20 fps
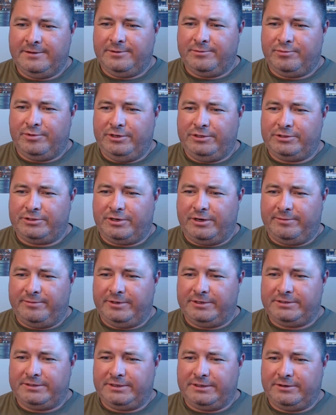Preacher arm
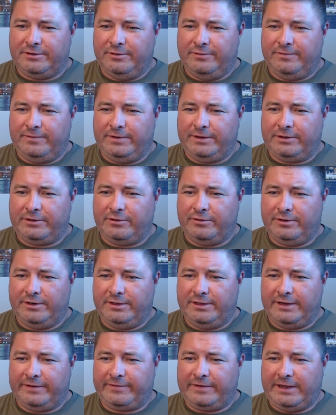wrestling and hopefully Cody
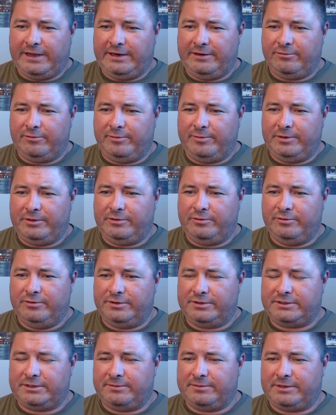left-handed would be cool
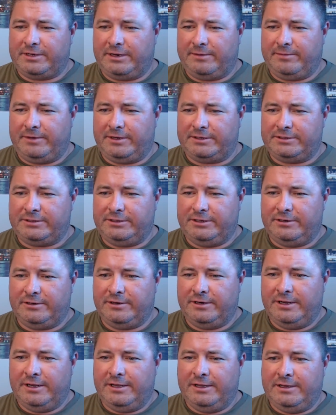sometime next year.
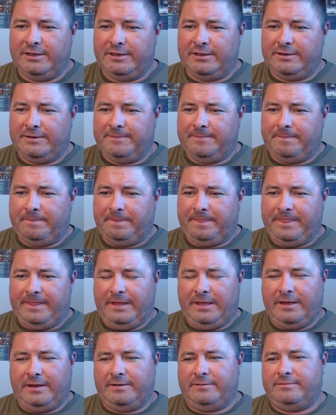
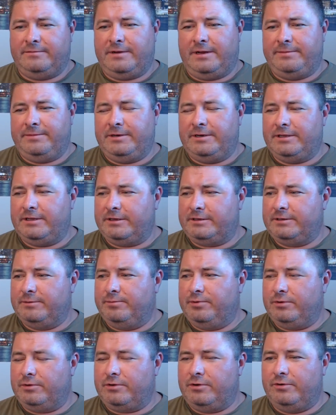Yeah, I mean, I'd like to
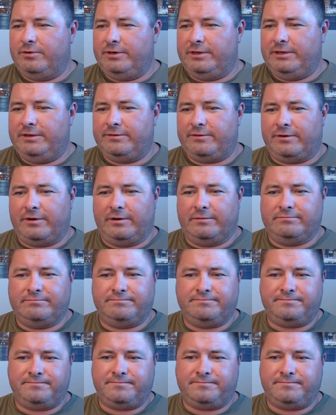pull Cody either arm.